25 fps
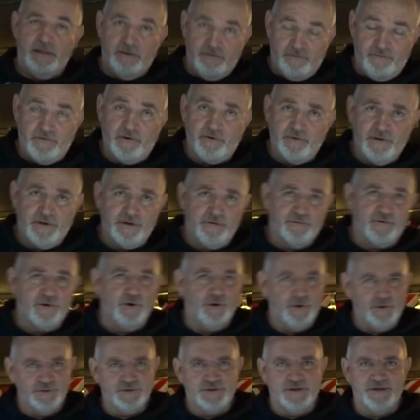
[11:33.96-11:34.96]
very
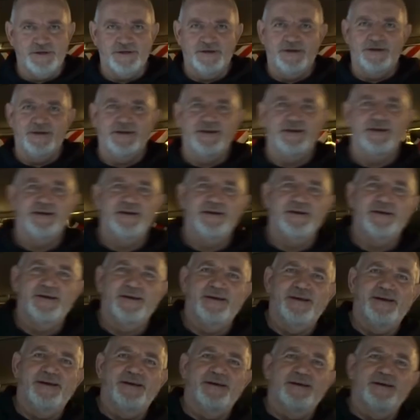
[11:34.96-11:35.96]
difficult.
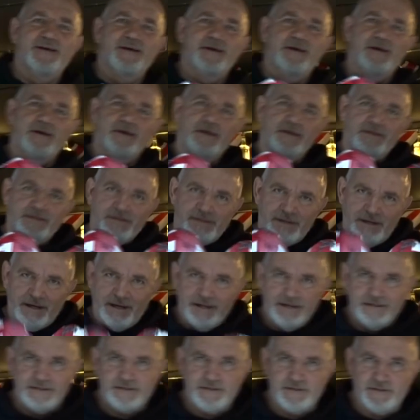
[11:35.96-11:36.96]
So
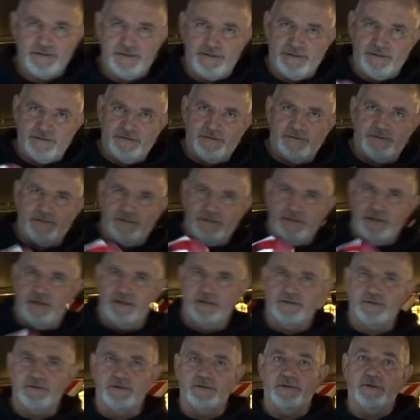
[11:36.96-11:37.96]
let's
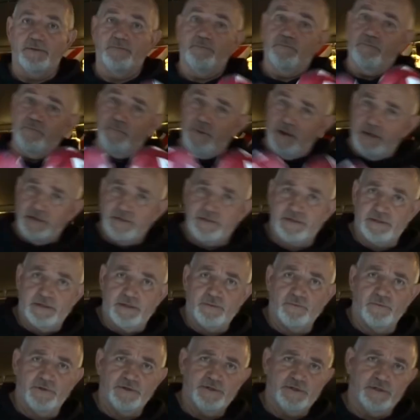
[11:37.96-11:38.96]
stick to the
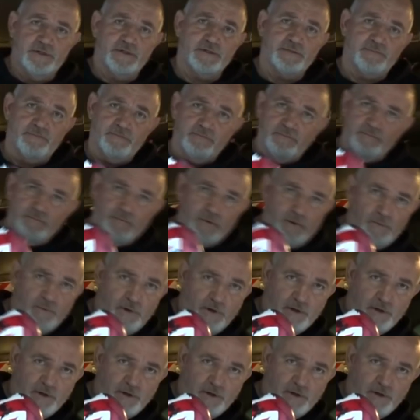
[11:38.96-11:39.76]
basic, which is what we're